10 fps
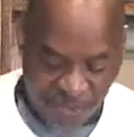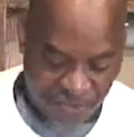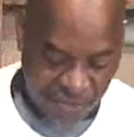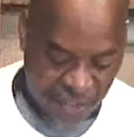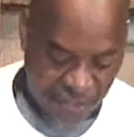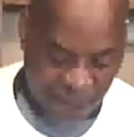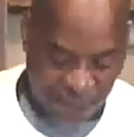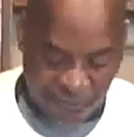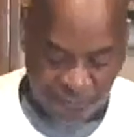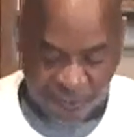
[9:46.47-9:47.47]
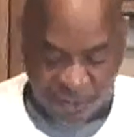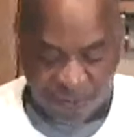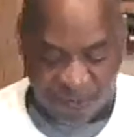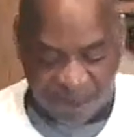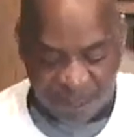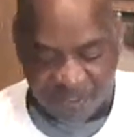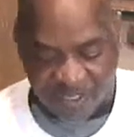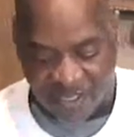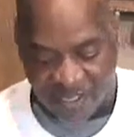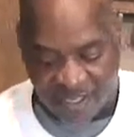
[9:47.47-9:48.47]
this in the refrigerator
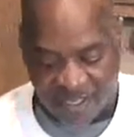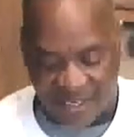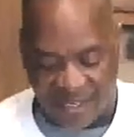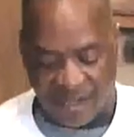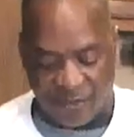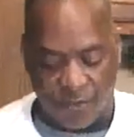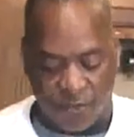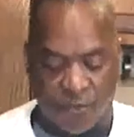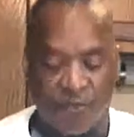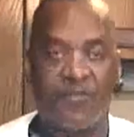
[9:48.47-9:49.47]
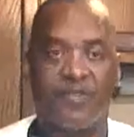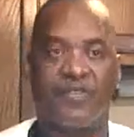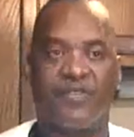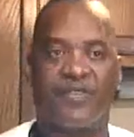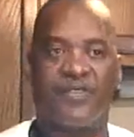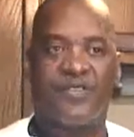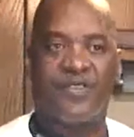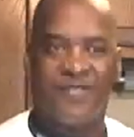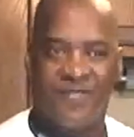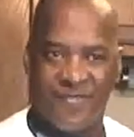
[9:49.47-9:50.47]
and let cool
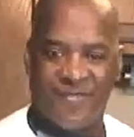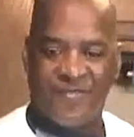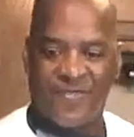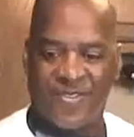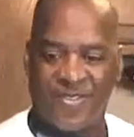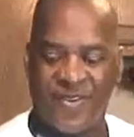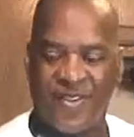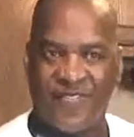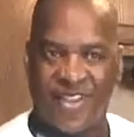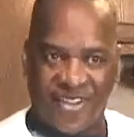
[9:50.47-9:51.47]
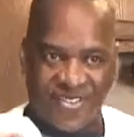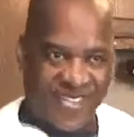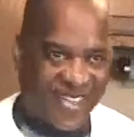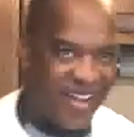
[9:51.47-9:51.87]
for thirty minutes.